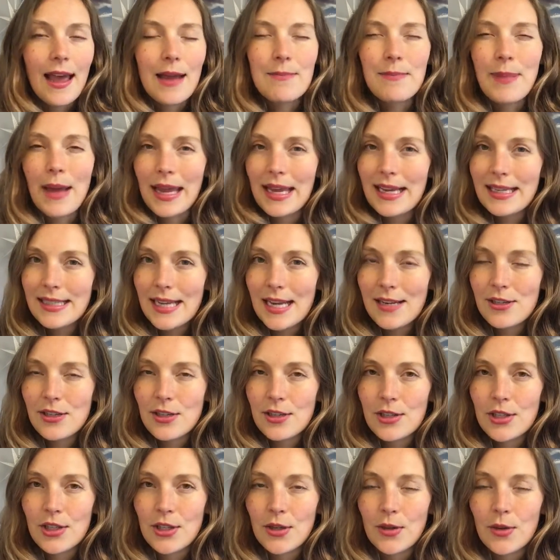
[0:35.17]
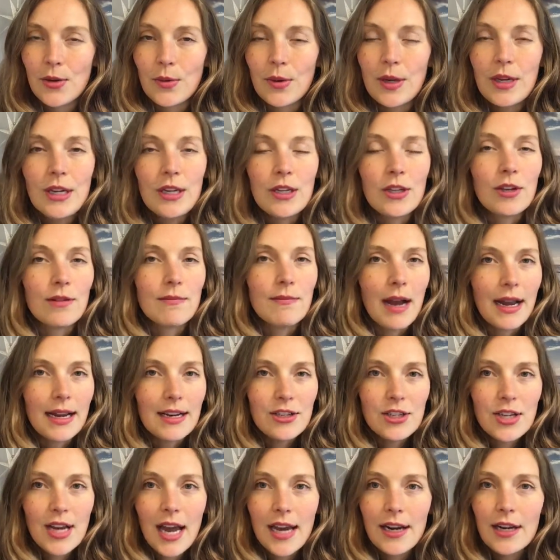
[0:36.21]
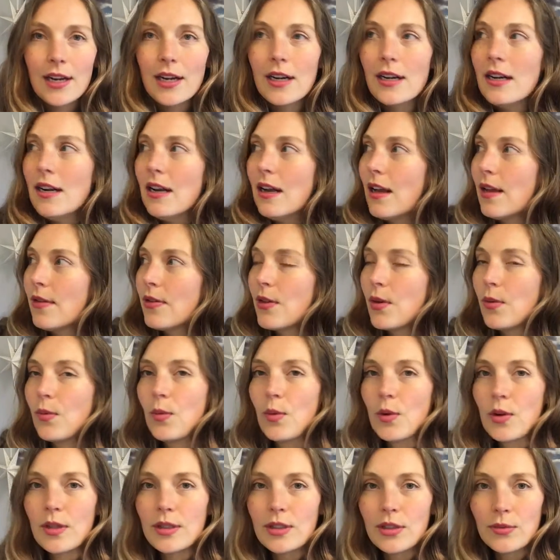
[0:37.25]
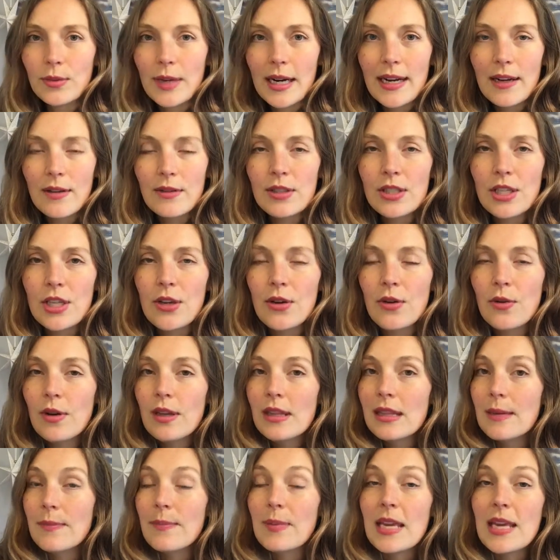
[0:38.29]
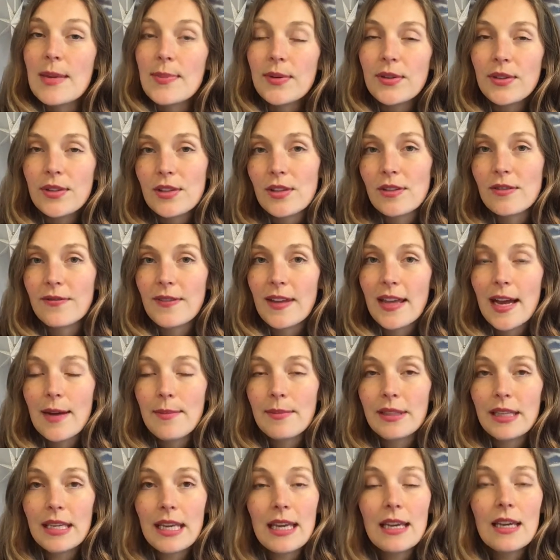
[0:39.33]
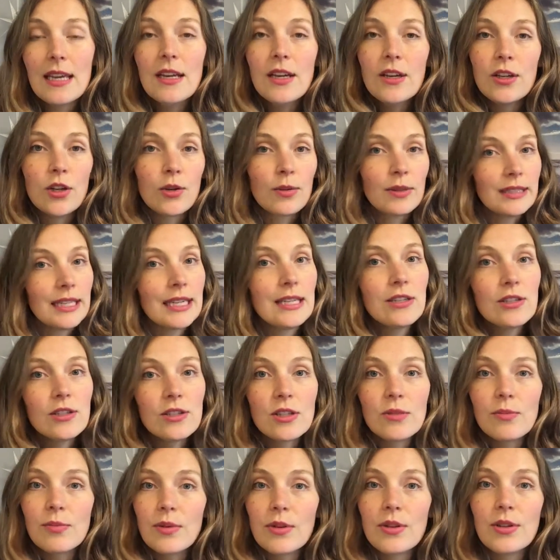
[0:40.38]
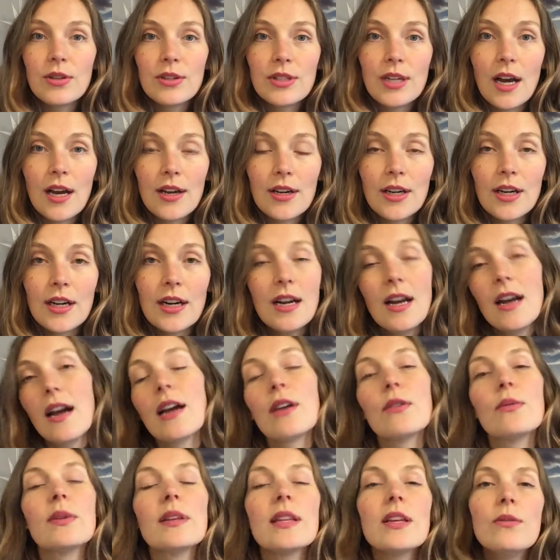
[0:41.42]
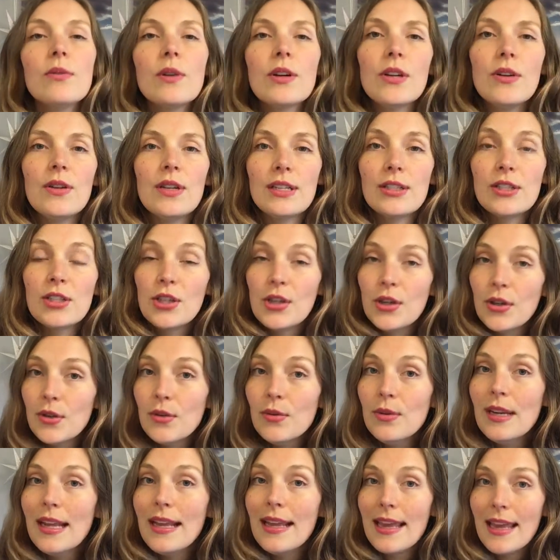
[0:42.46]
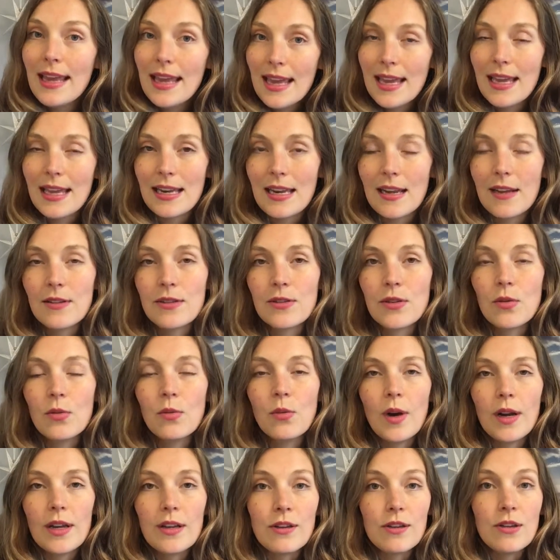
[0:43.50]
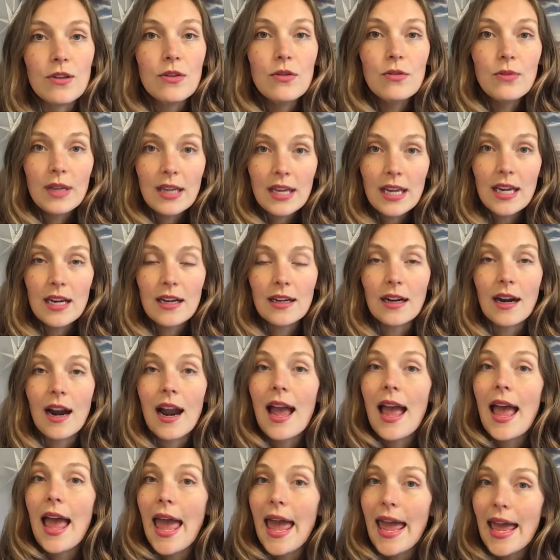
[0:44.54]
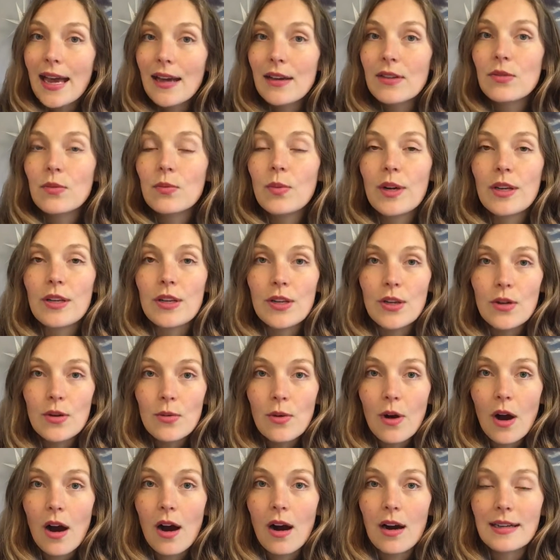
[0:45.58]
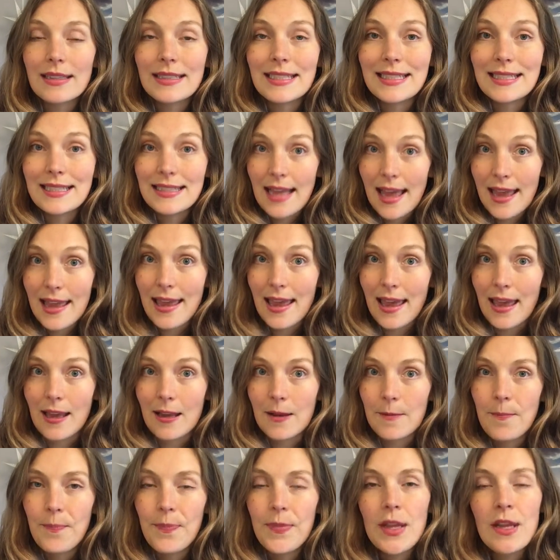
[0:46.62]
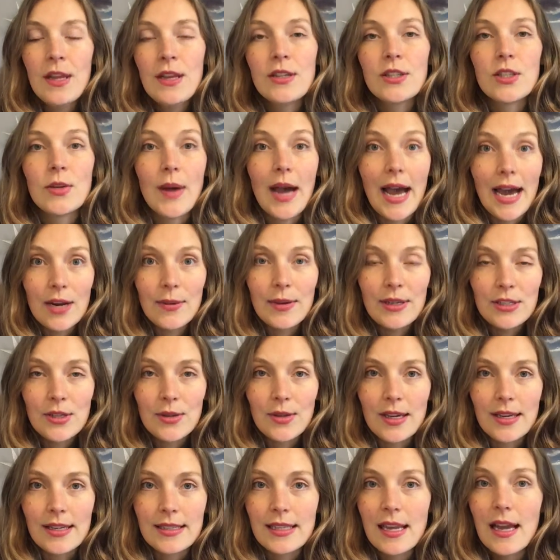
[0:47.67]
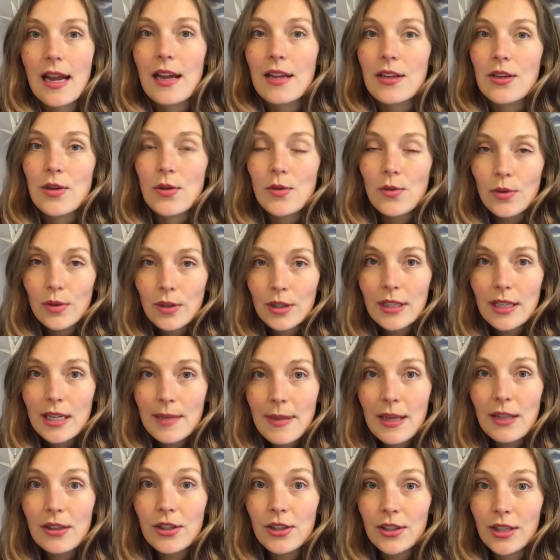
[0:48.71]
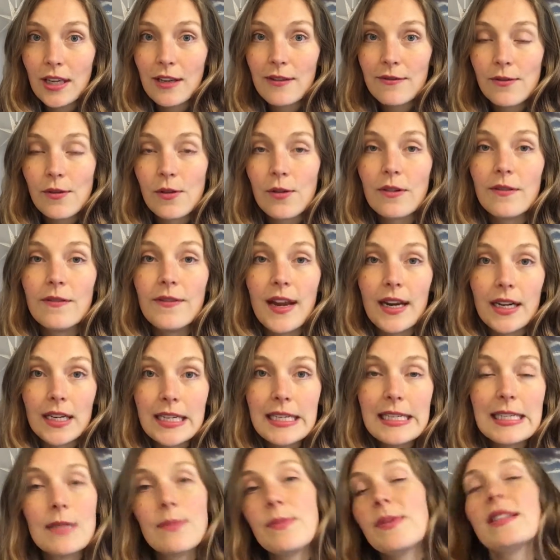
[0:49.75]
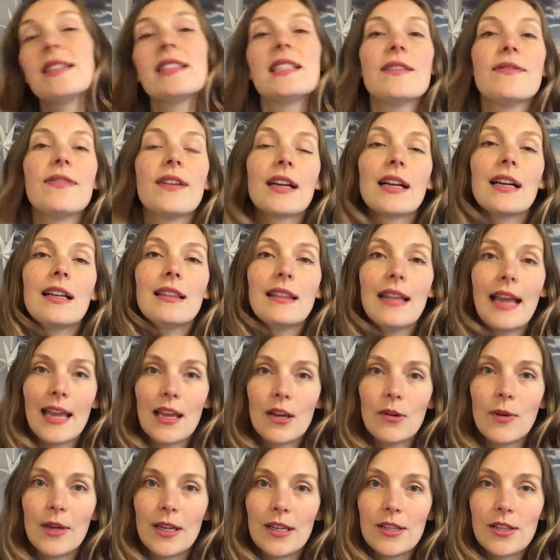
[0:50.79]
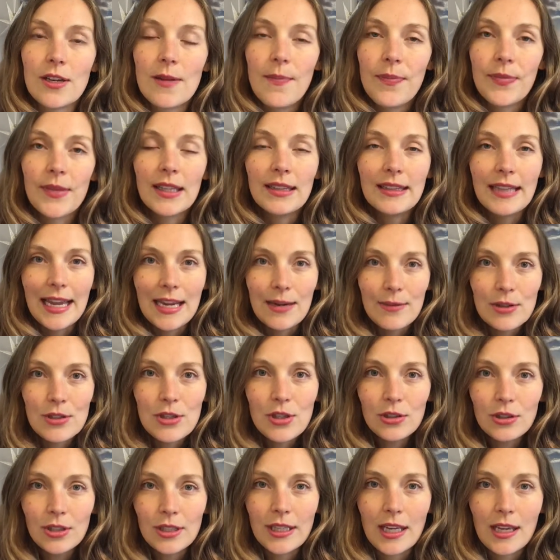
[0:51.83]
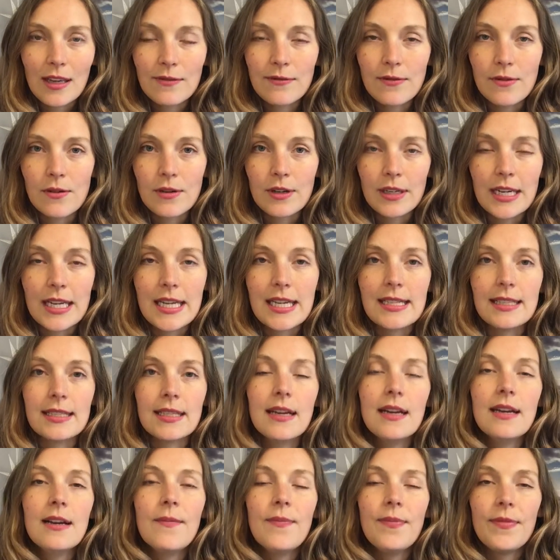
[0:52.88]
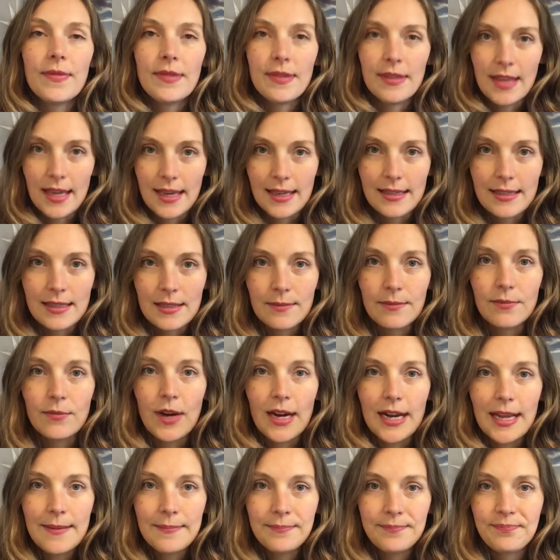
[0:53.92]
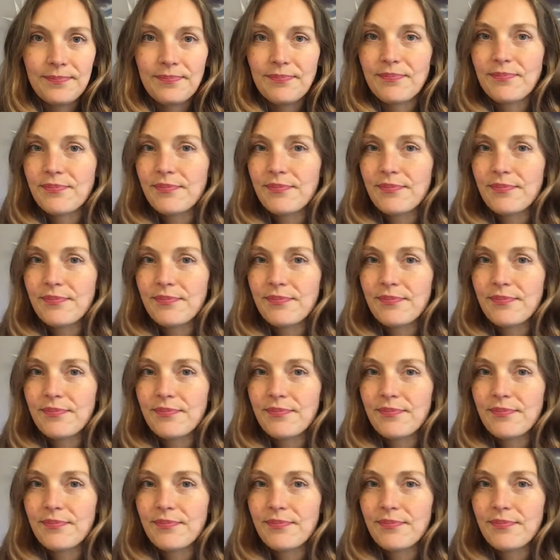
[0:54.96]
and pay attention to your mind chatter, the world around you, the people in your family, your relationship with your daughter. I really want you to tune in too what you hear and what you are saying. So how do we do this? You're gonna be looking for very specific language. The language you're looking for is this, ready?